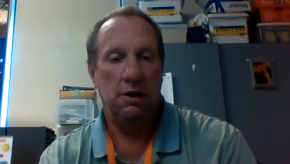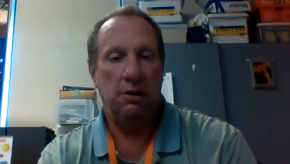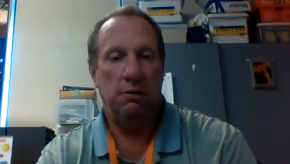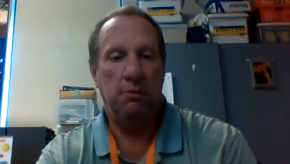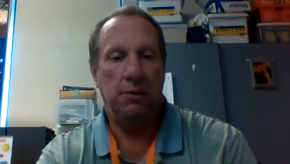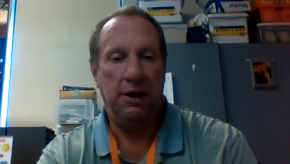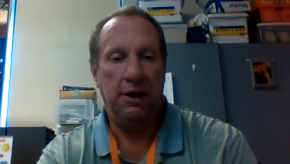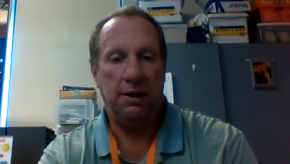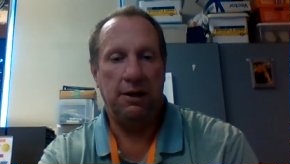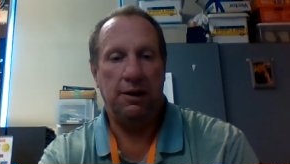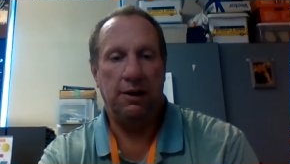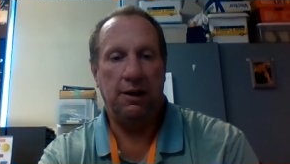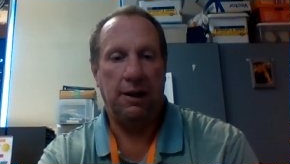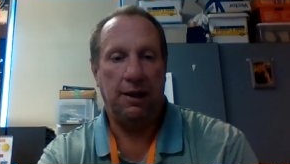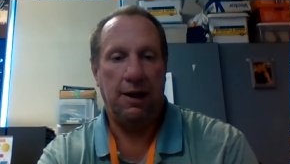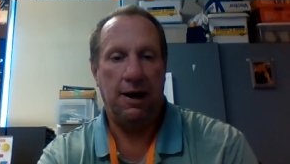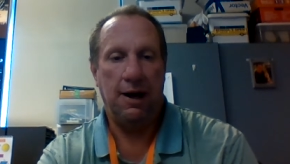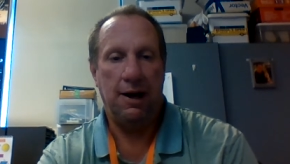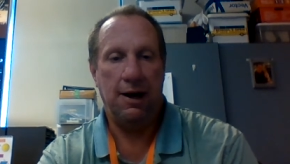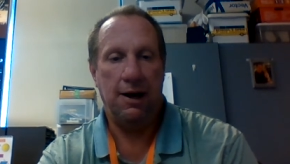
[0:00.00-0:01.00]
and make it a
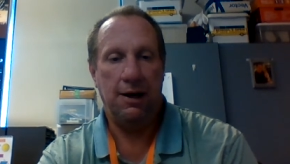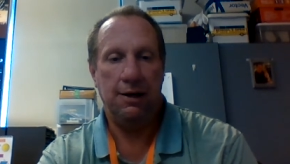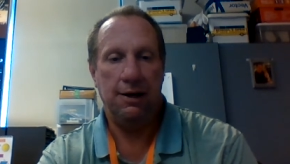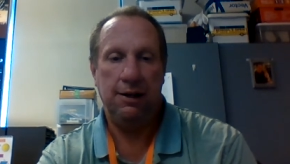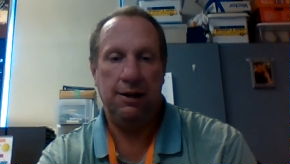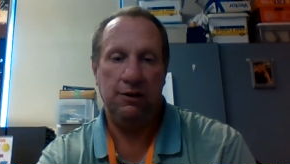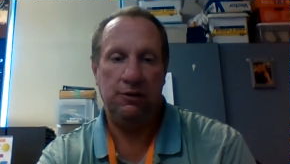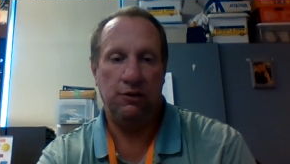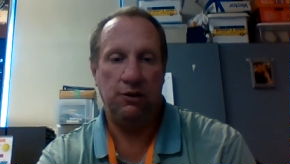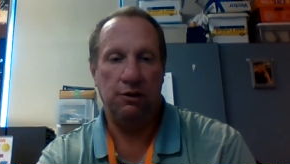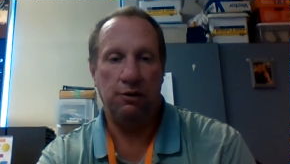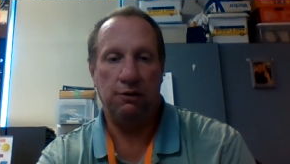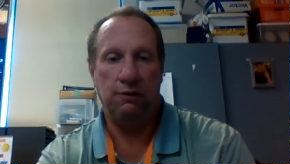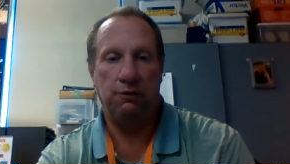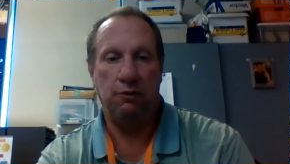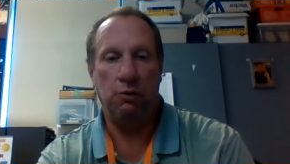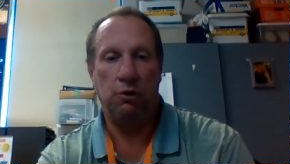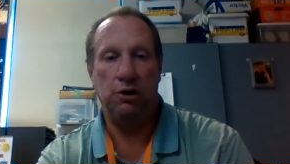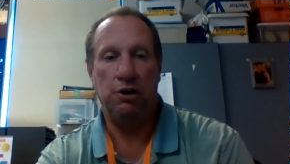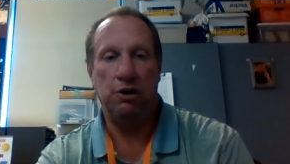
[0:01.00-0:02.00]
lot easier
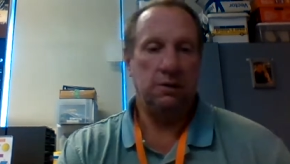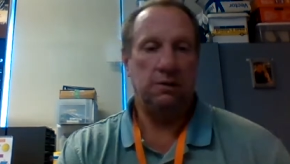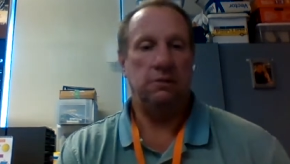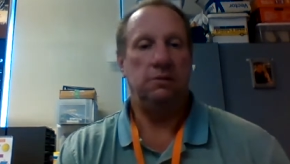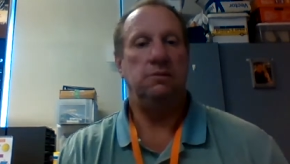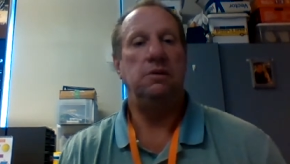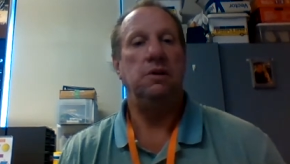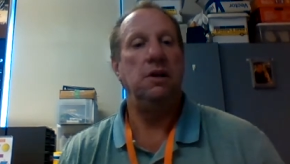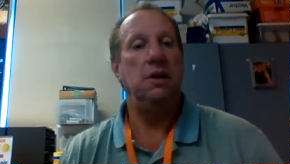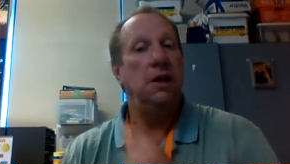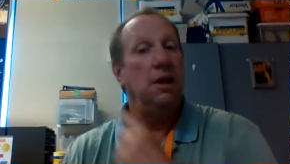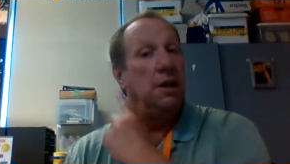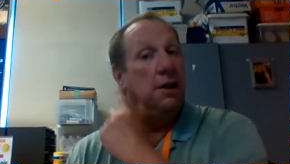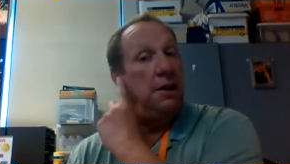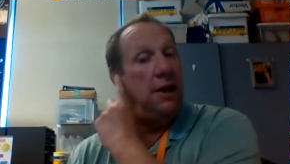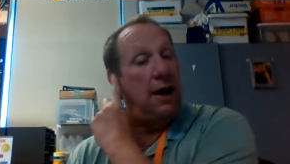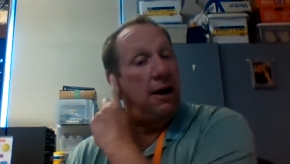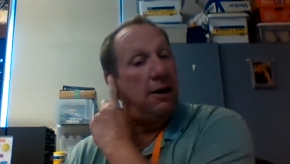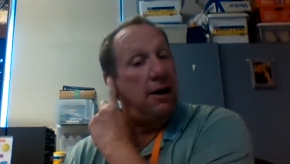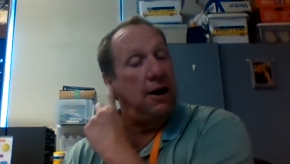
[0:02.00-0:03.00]
for you.
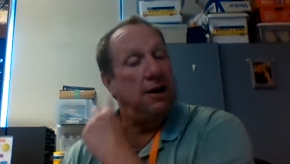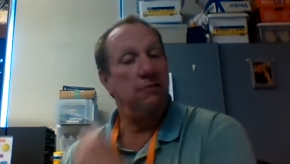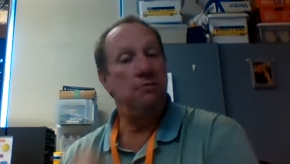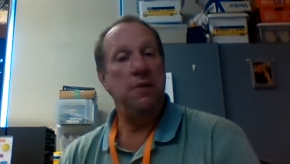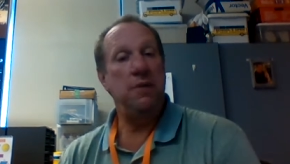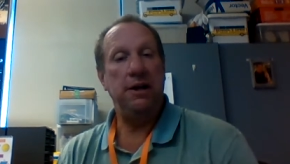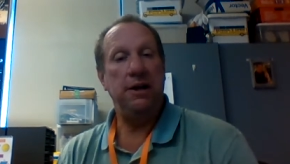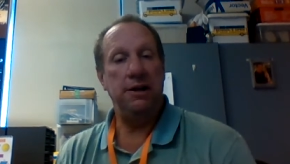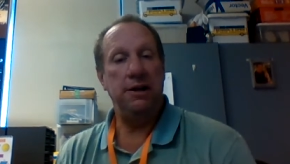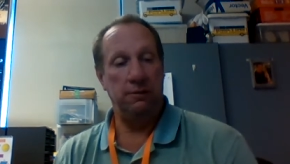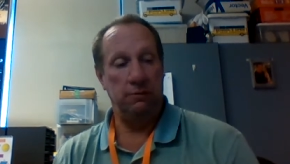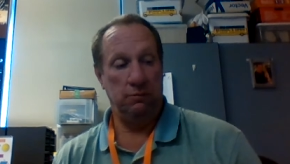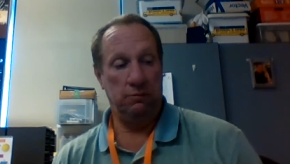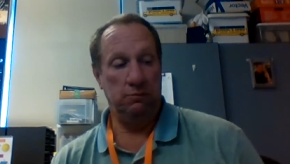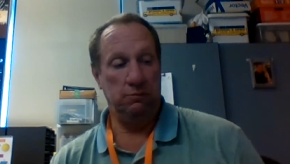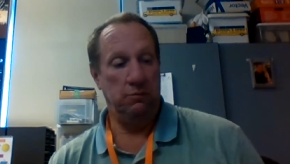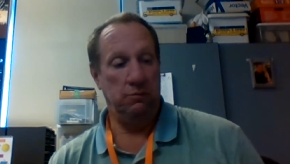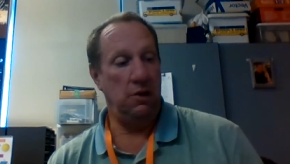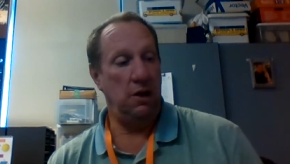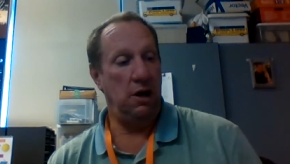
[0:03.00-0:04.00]
Now I've made
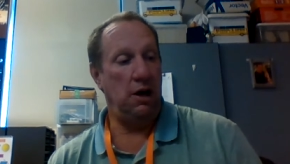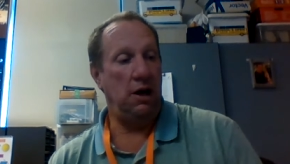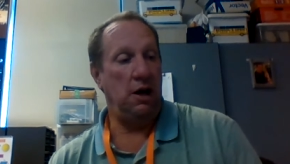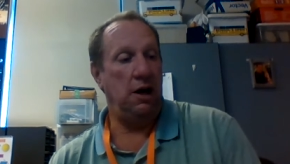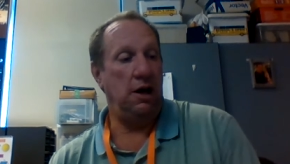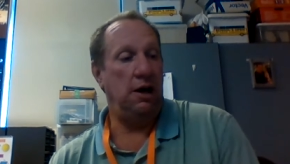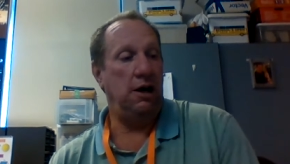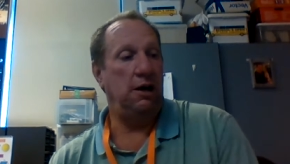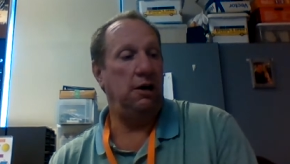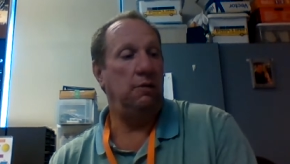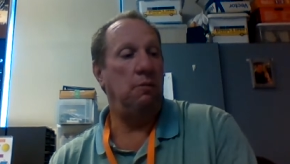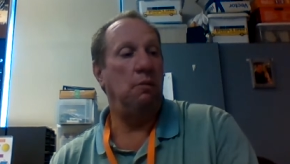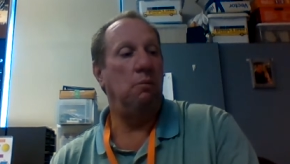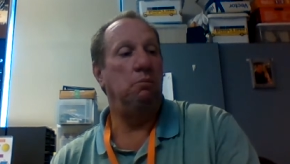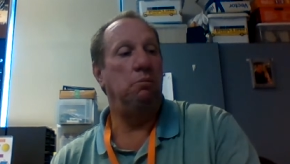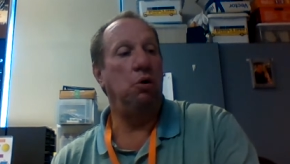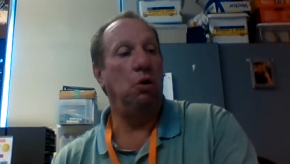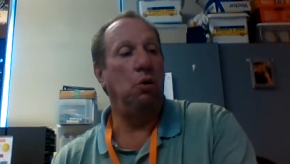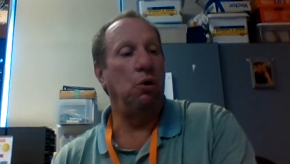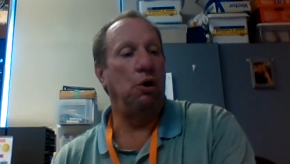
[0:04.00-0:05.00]
a
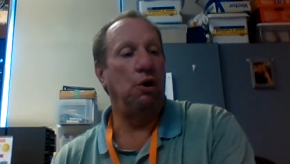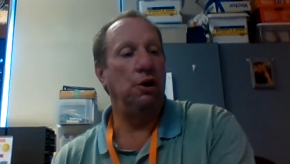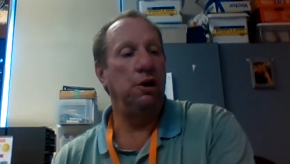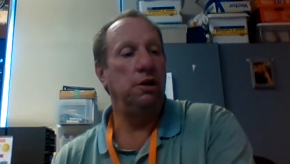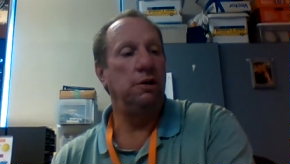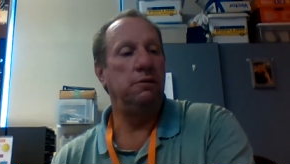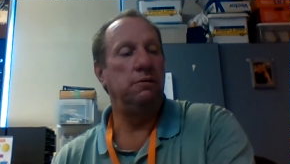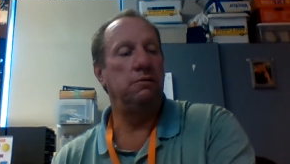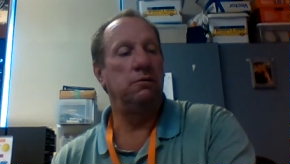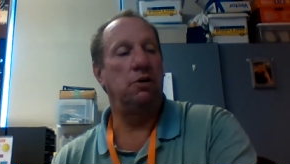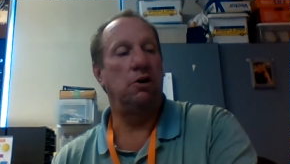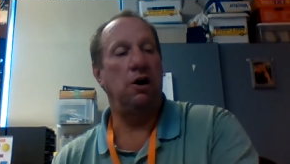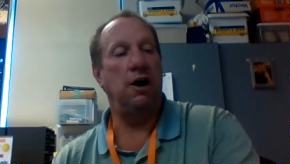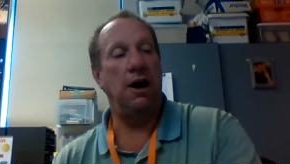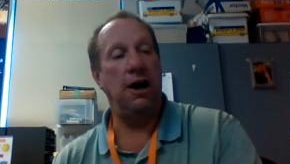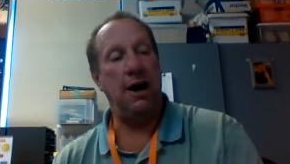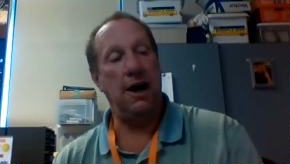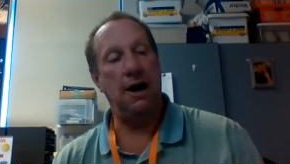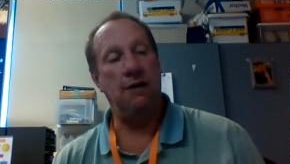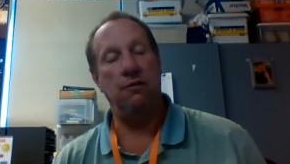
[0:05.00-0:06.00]
board or
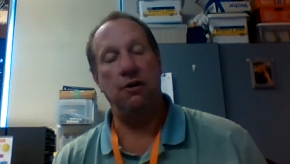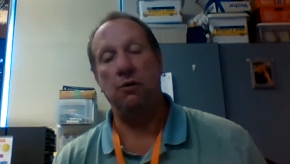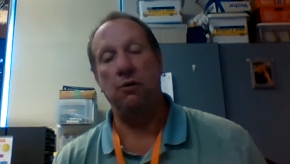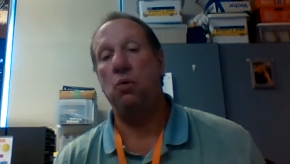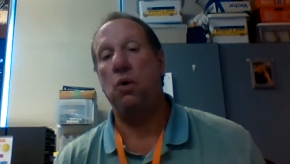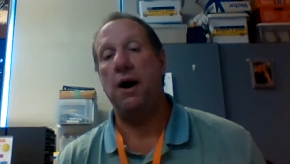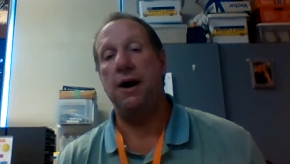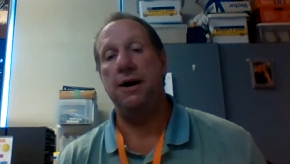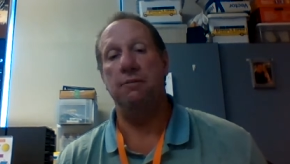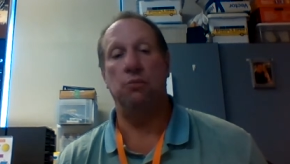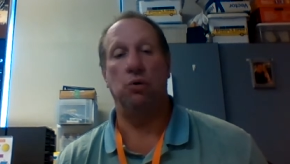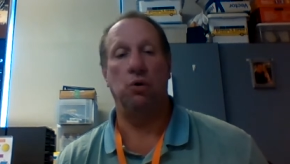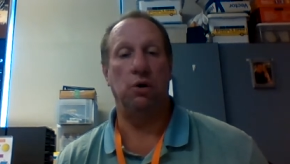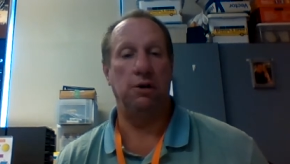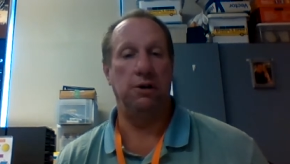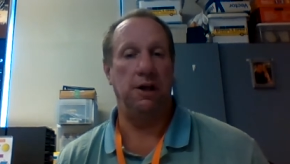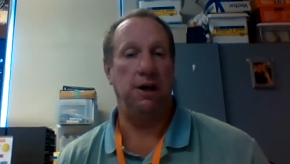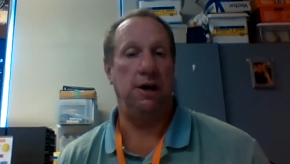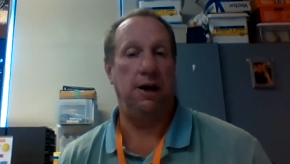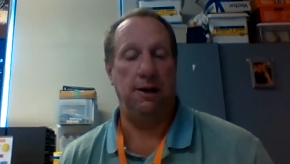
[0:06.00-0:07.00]
I have a
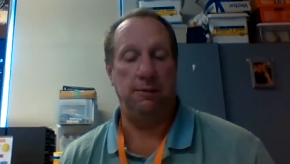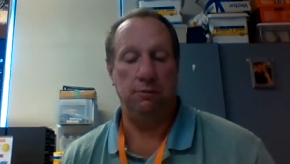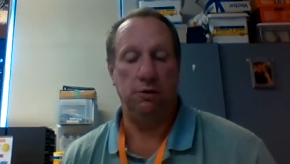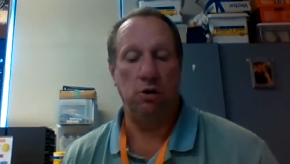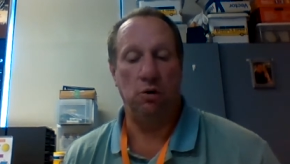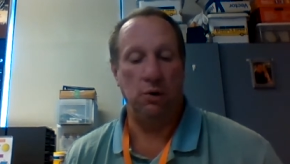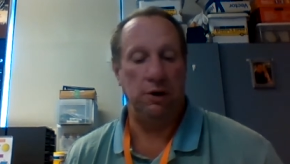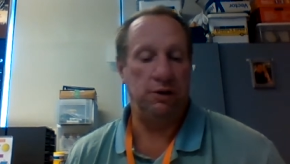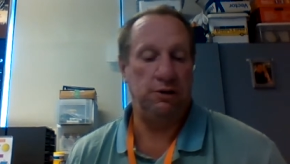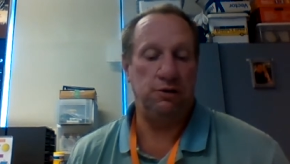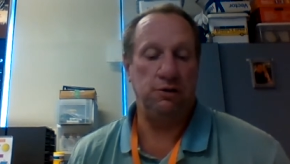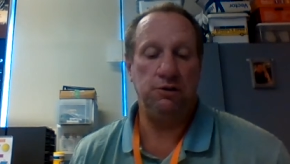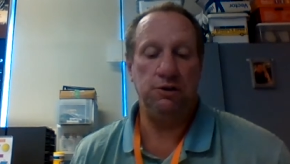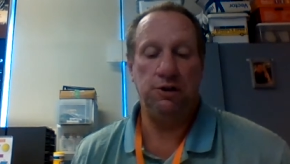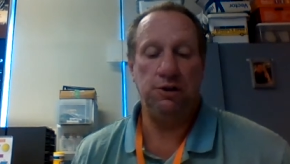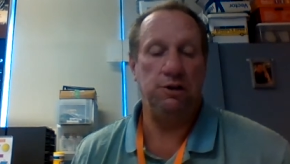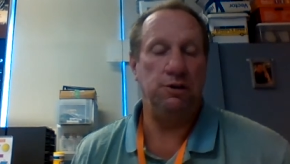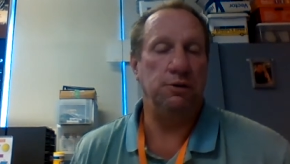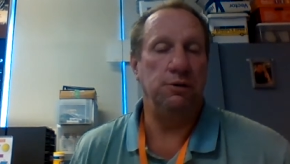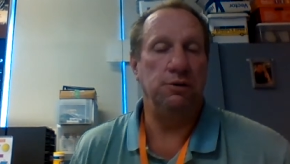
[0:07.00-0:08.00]
whiteboard that I'm going to
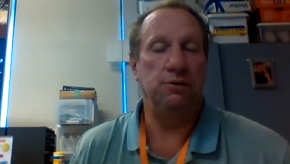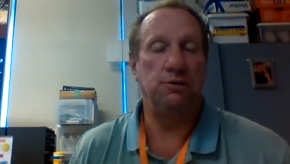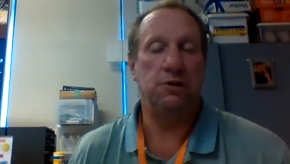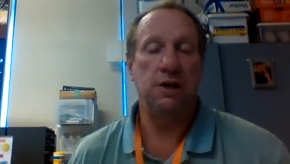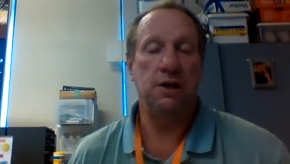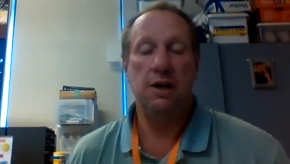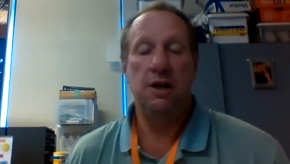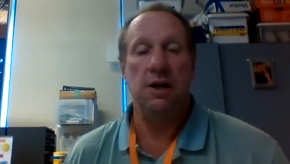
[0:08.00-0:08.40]
use.